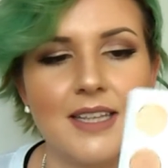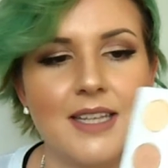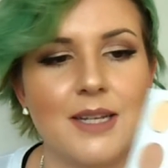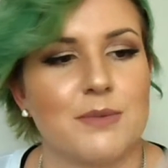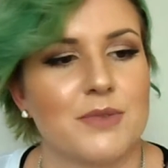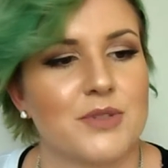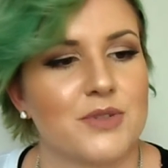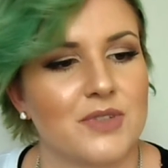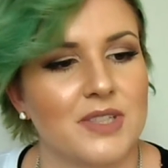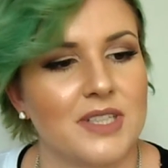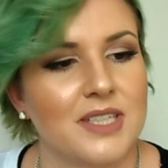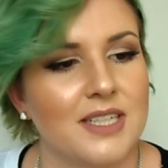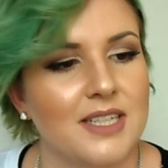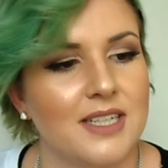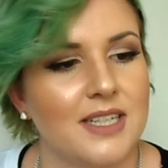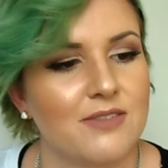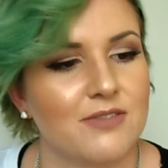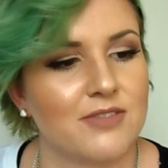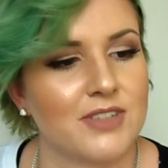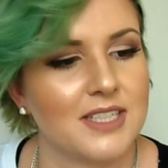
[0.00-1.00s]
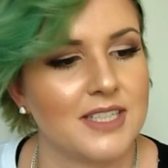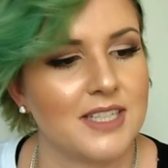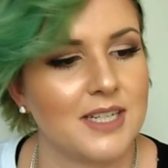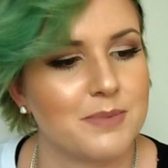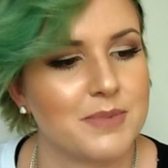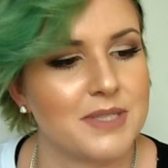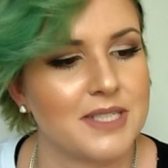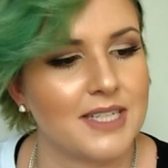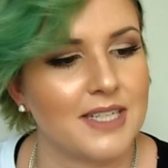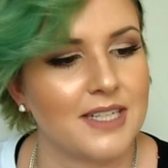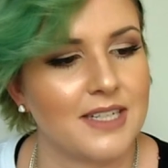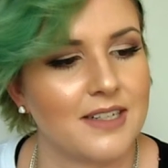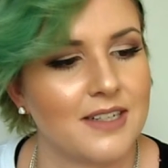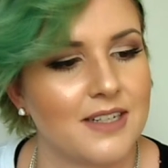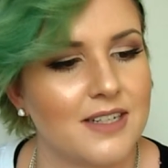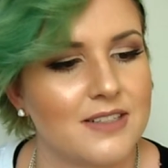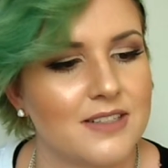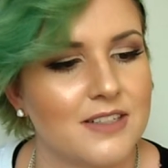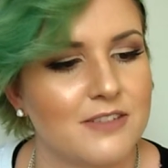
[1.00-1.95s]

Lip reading: and it was really, really upsetting